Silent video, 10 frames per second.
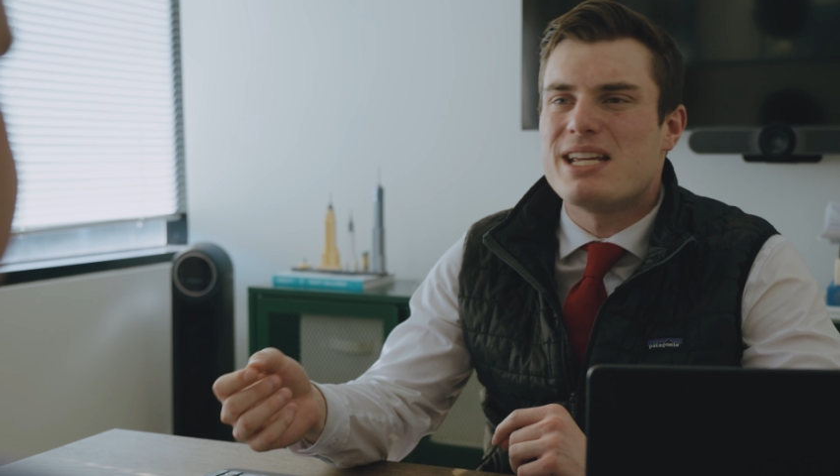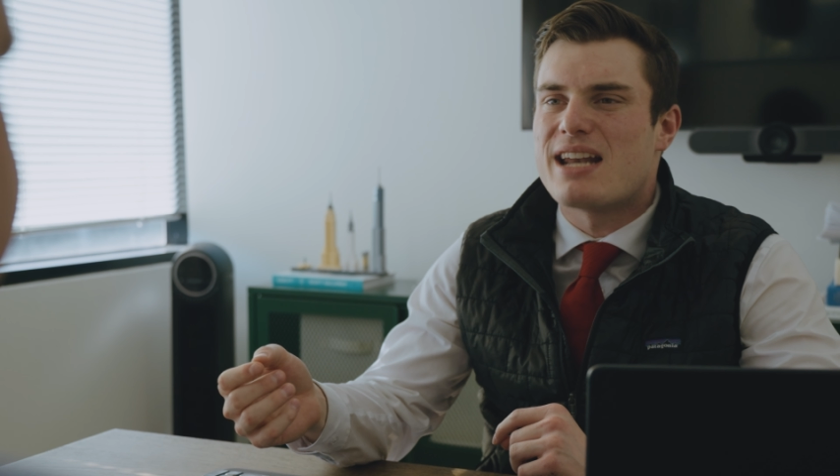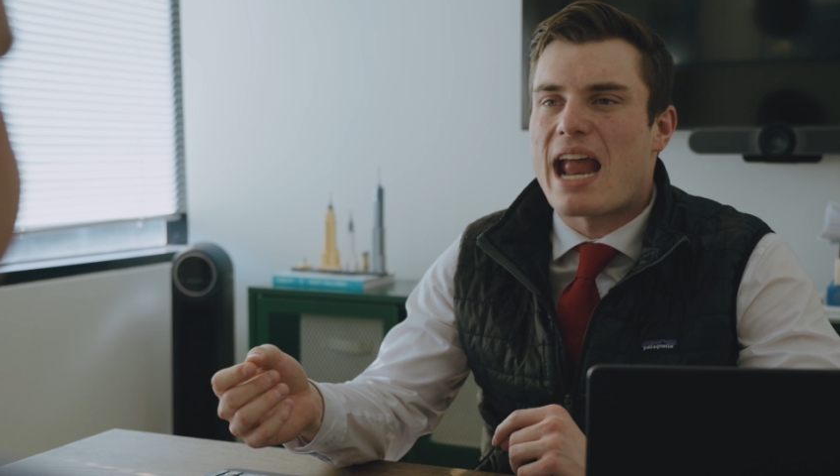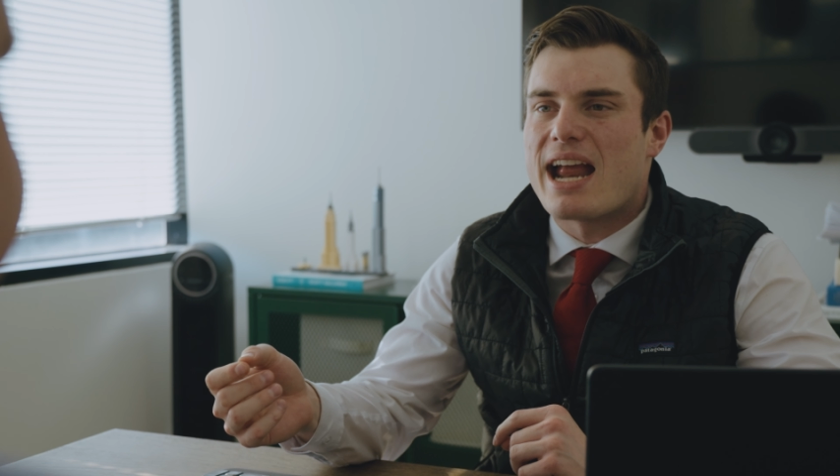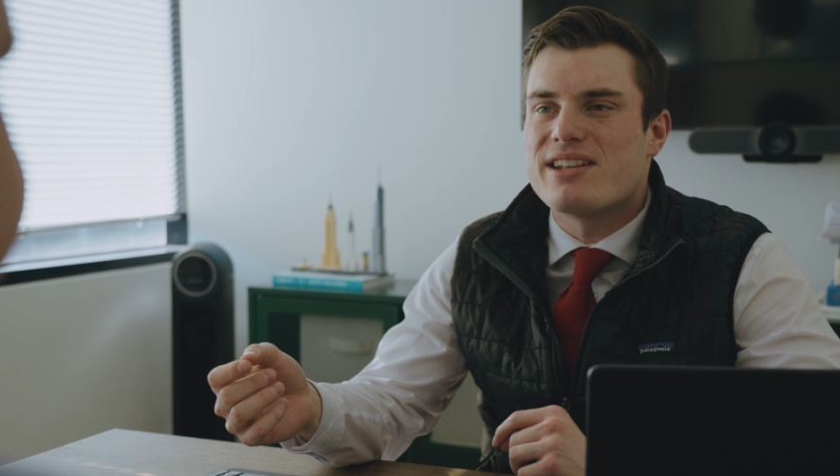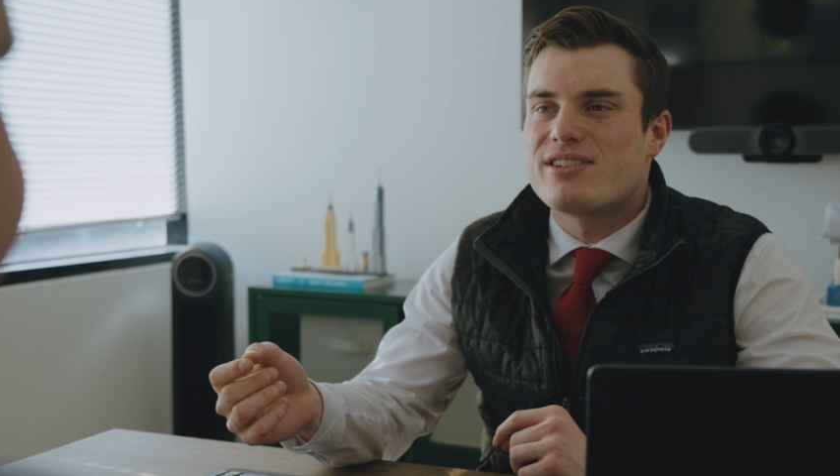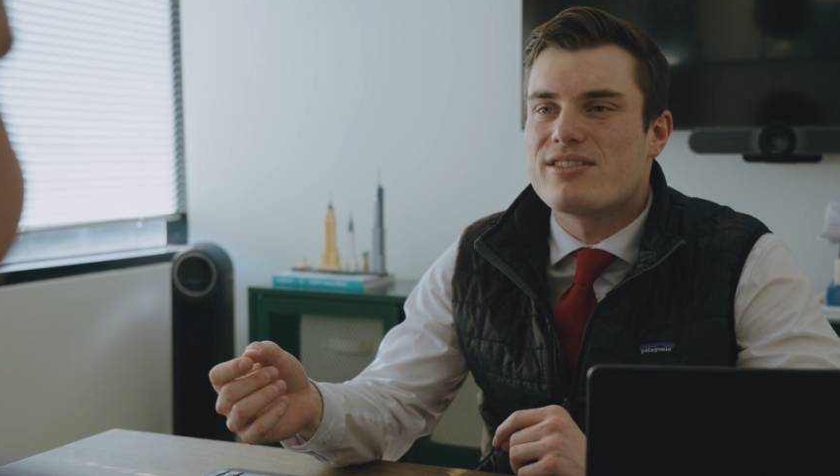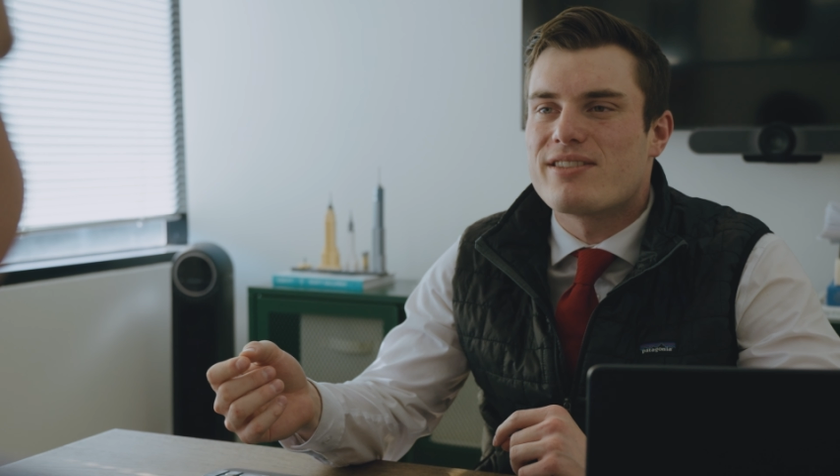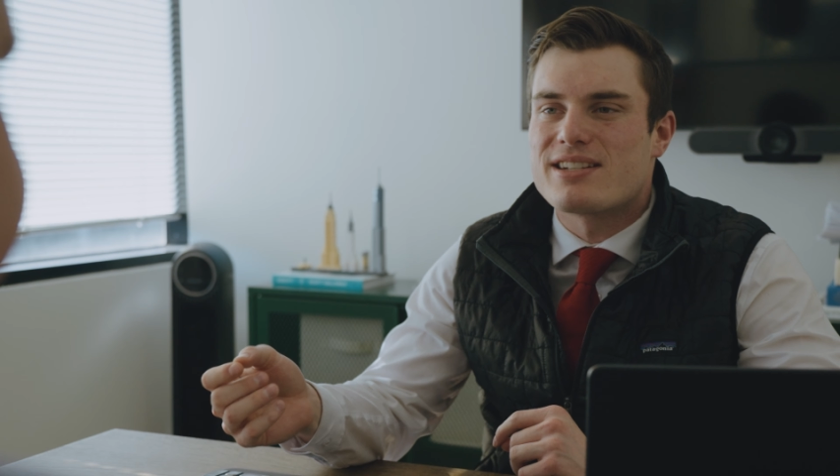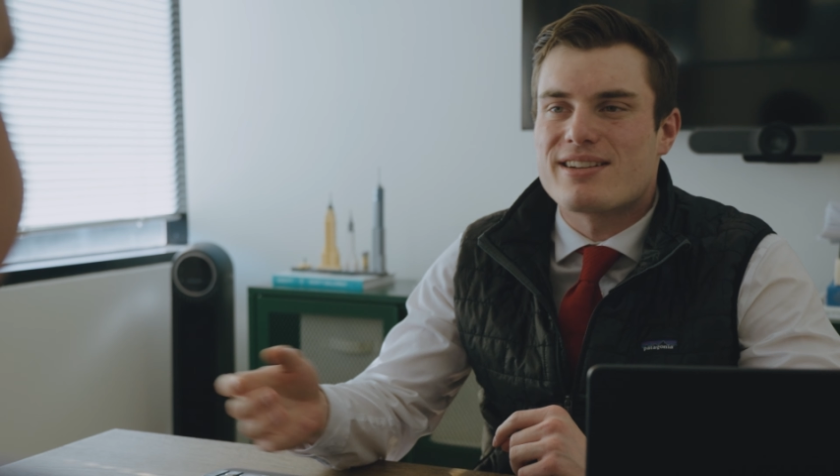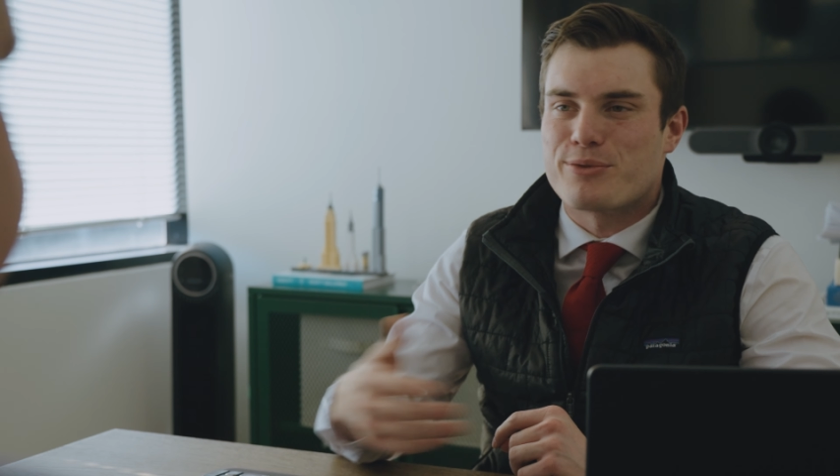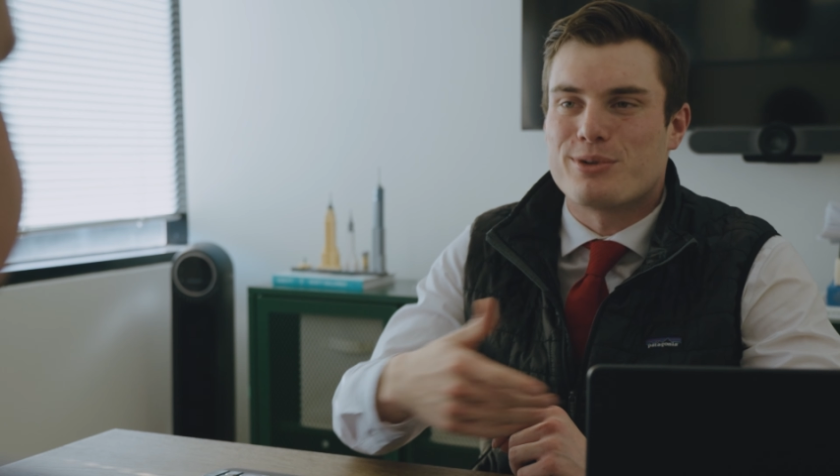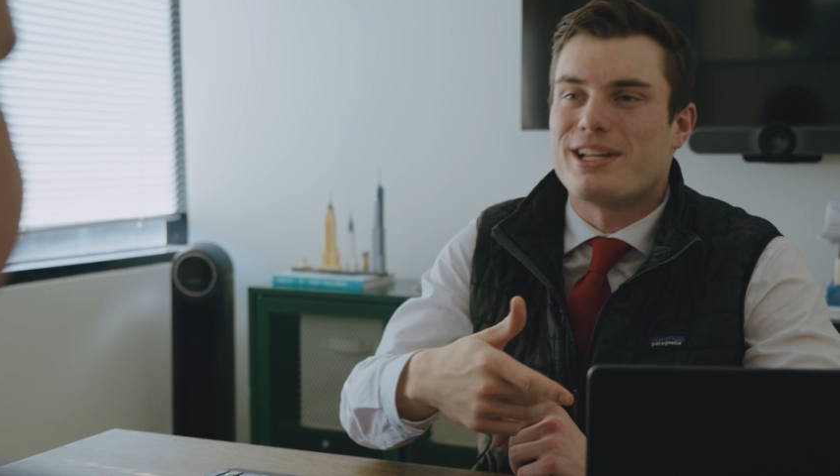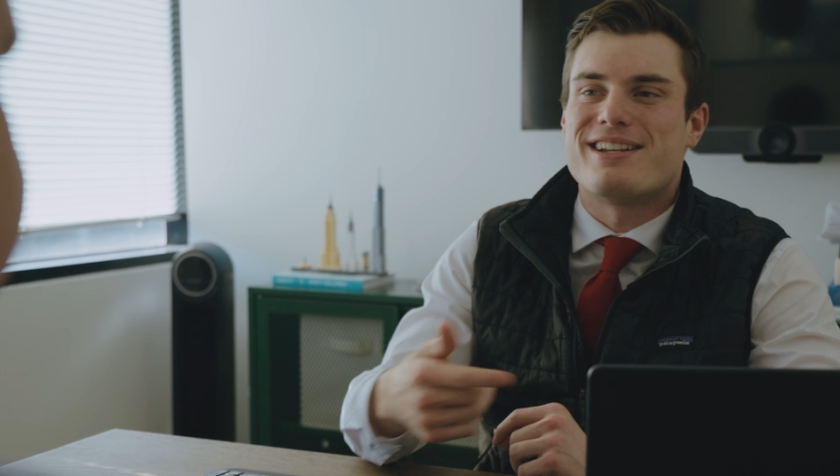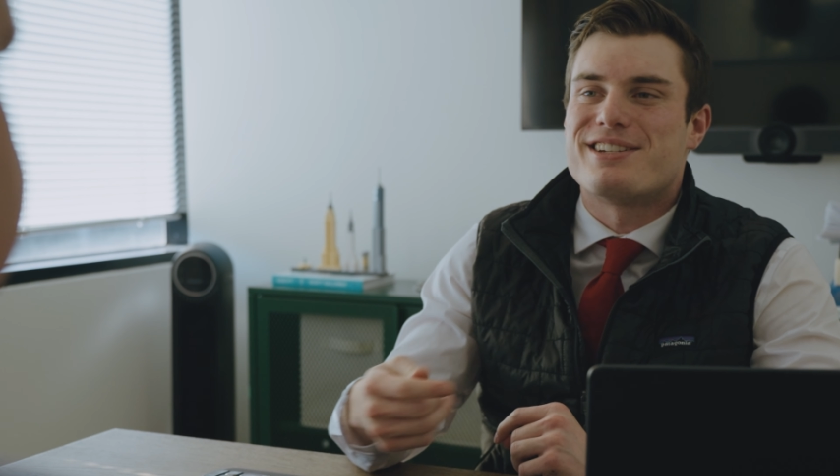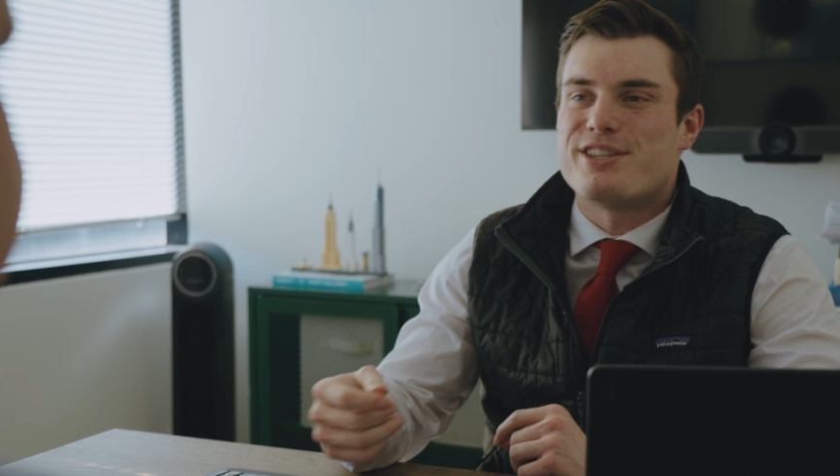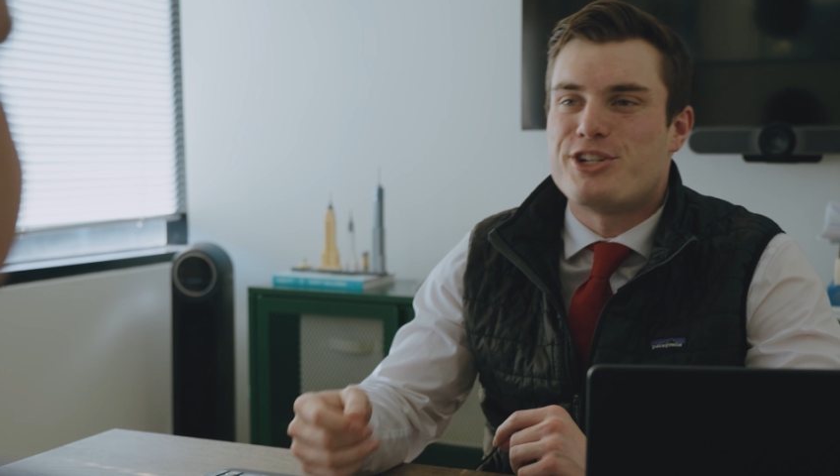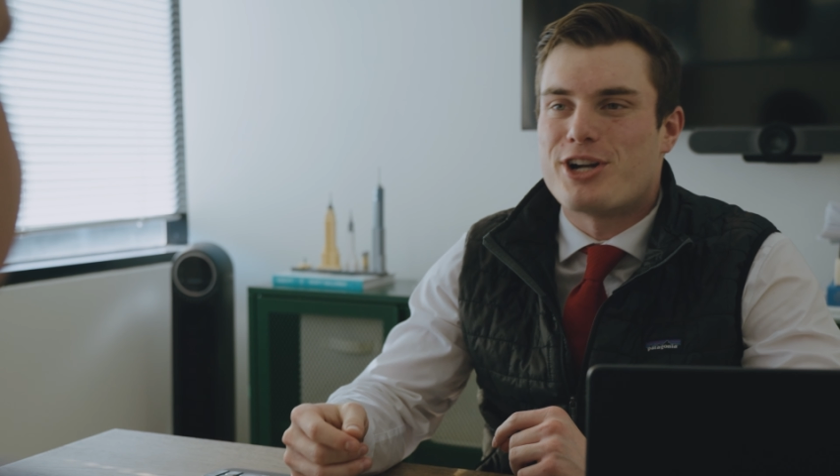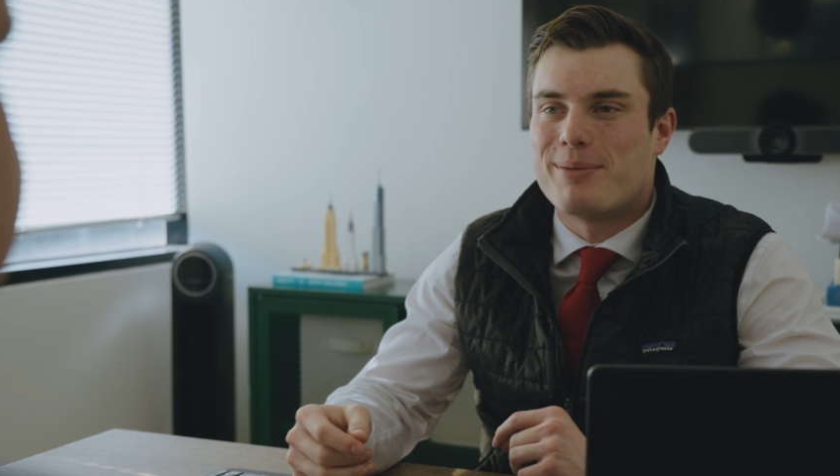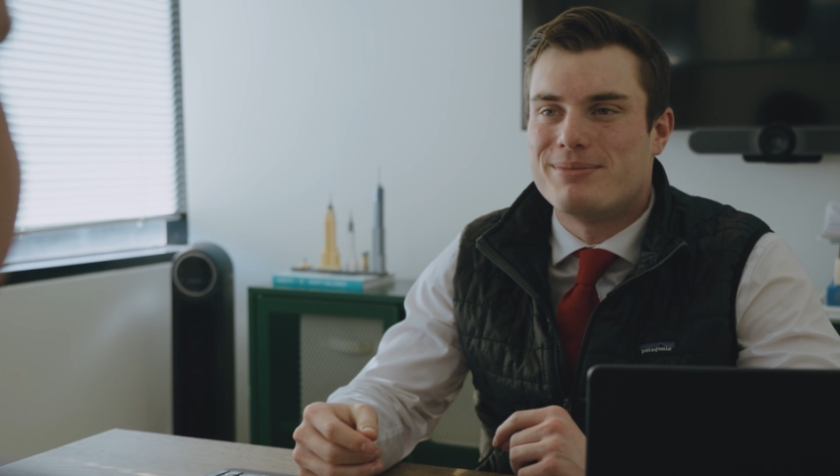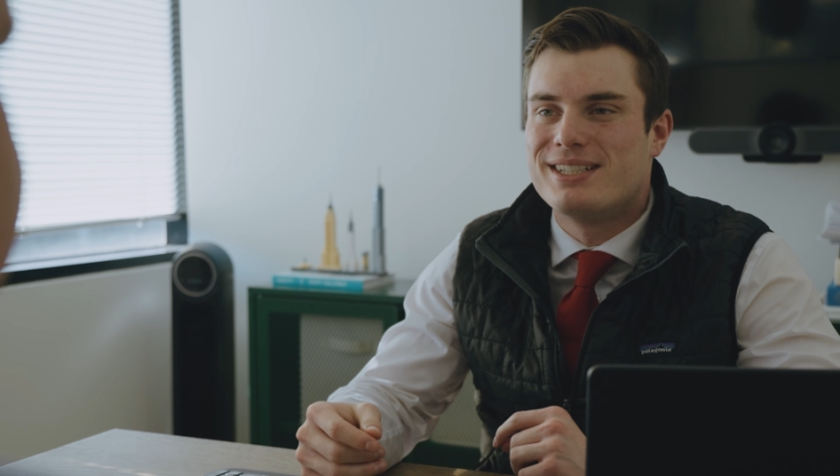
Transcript: me an answer that's, like, related to the job.